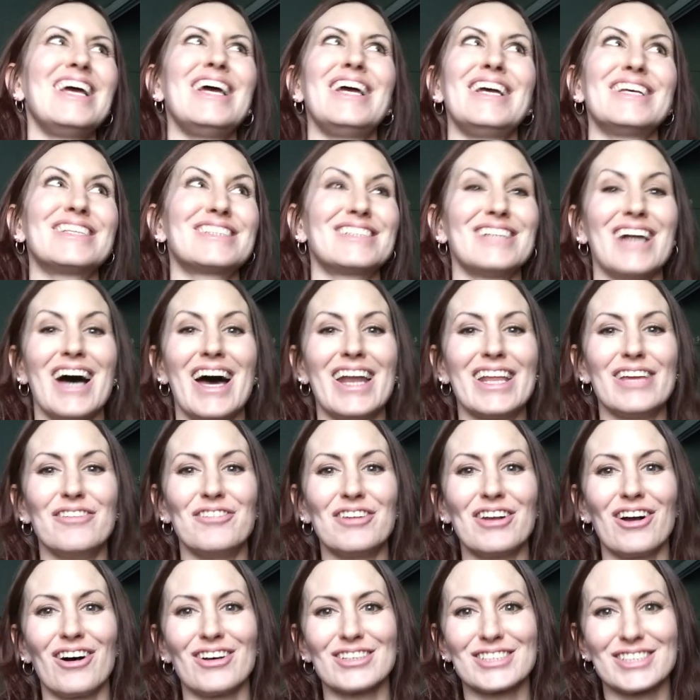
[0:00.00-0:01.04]
It's not
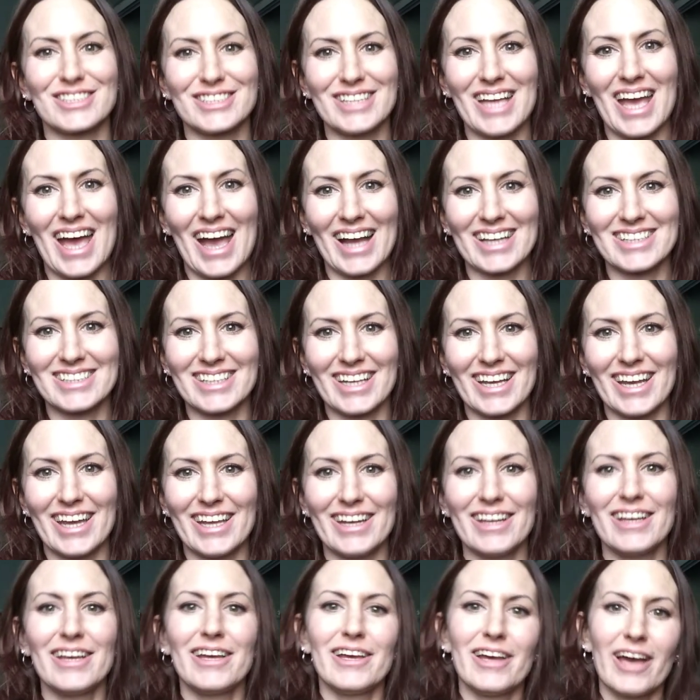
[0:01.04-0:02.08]
even all stacked yet.
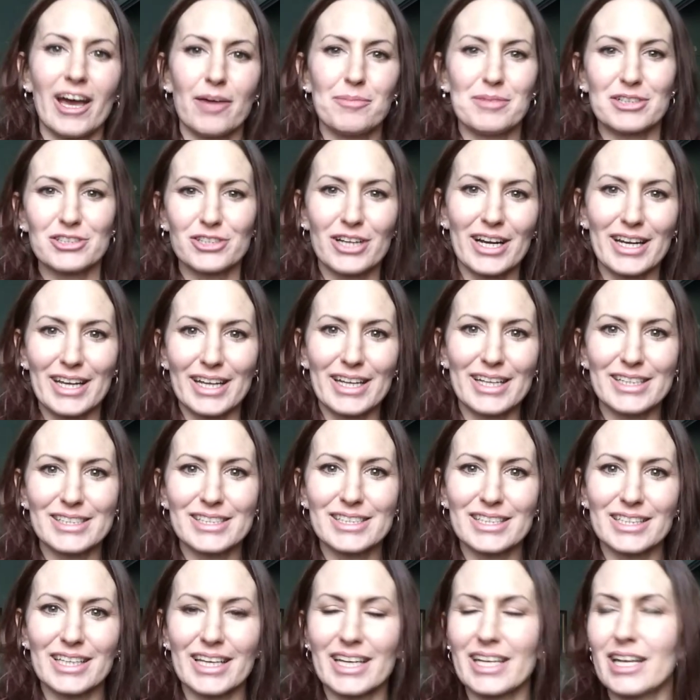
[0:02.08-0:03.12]
I've been trying to
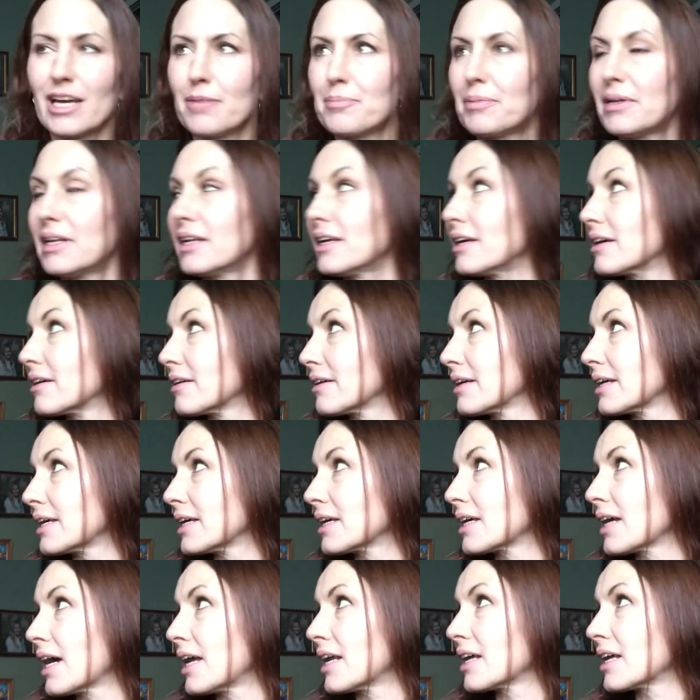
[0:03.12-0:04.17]
insulate up in here and
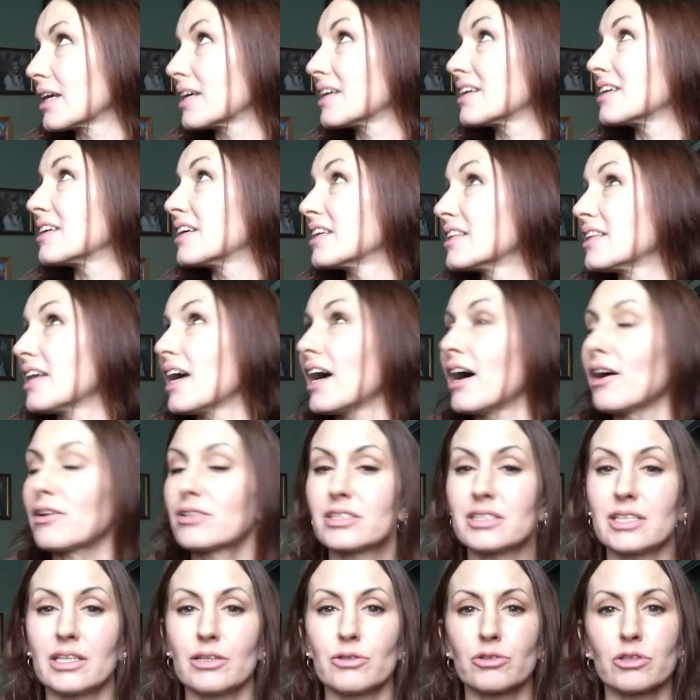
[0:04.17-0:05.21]
get the house
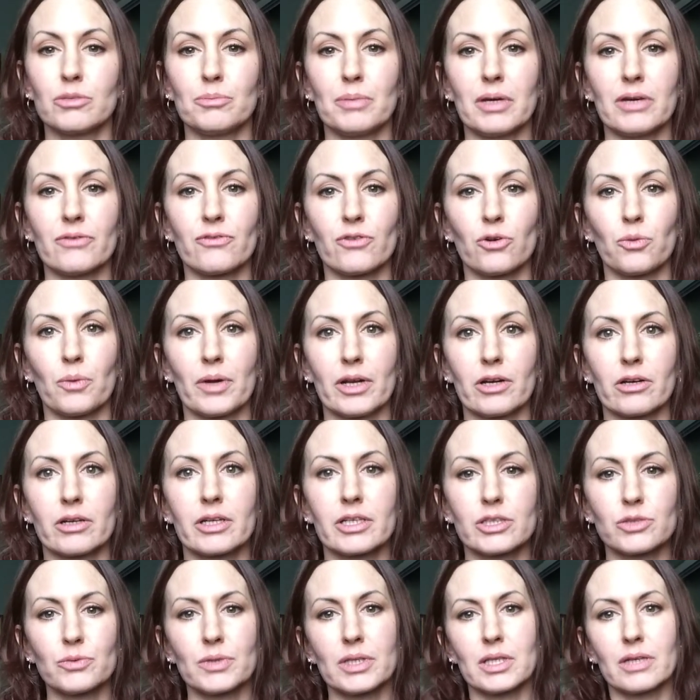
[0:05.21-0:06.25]
sealed a bit for winter
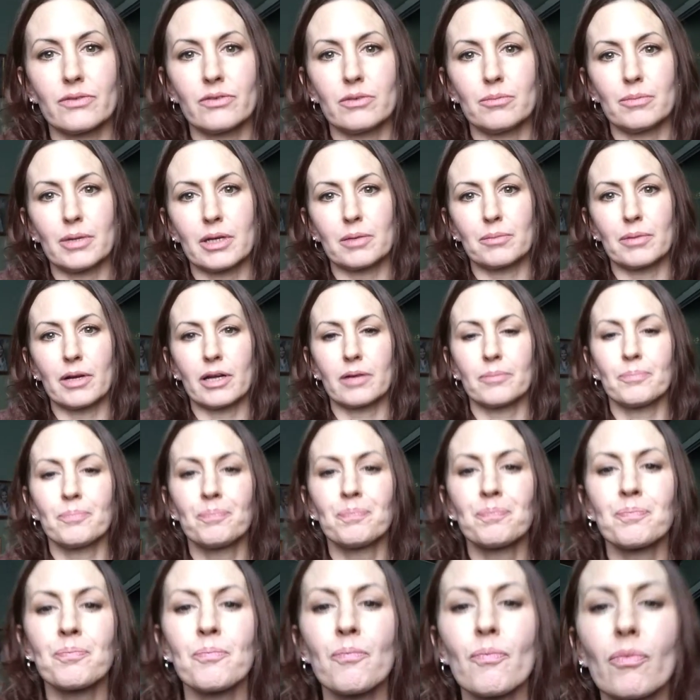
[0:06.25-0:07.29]
because we live in Big Bear.
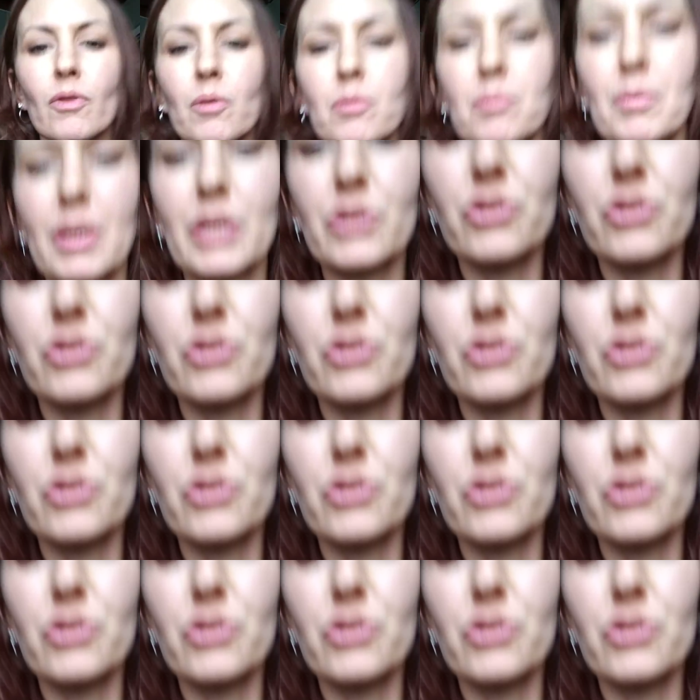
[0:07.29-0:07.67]
I'll make